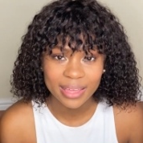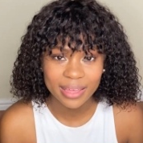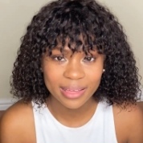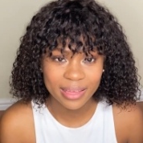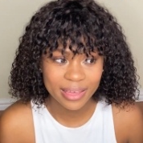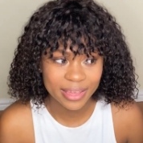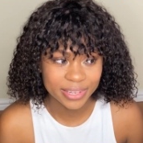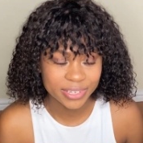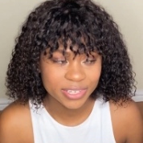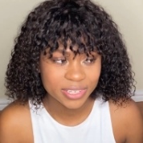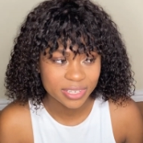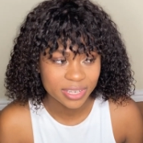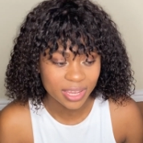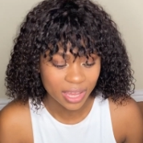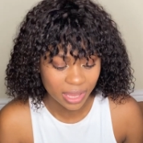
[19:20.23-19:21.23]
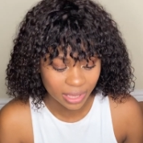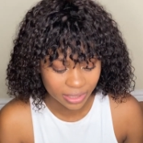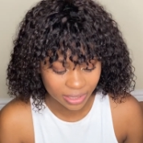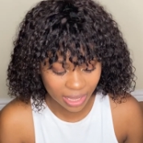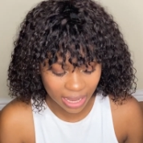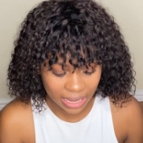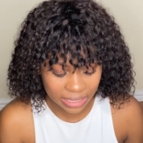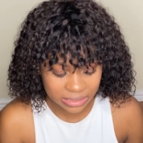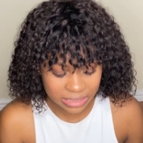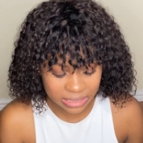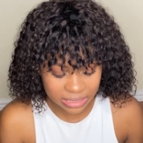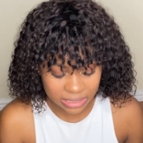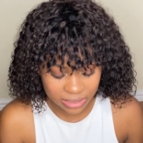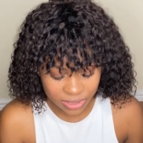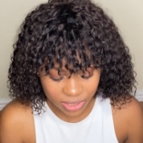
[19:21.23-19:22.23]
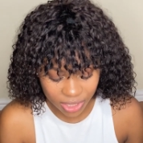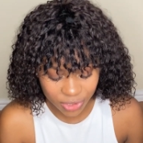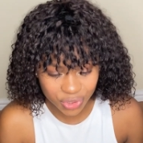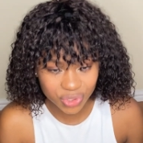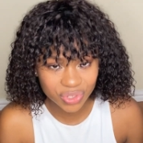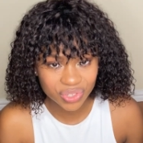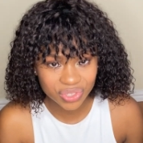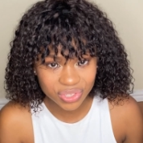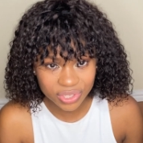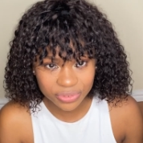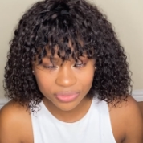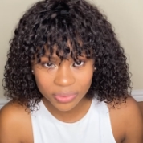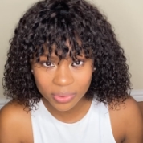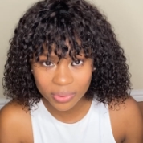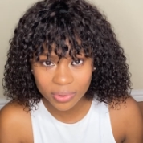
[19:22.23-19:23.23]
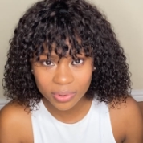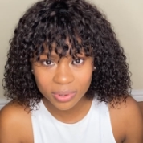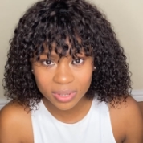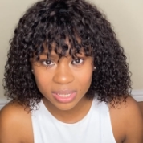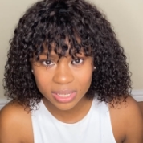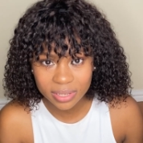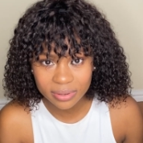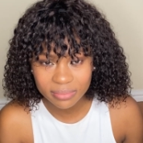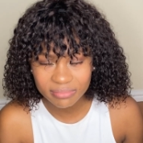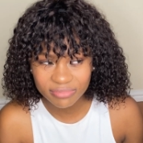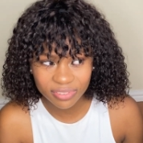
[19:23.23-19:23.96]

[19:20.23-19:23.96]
And yeah, just stay tuned for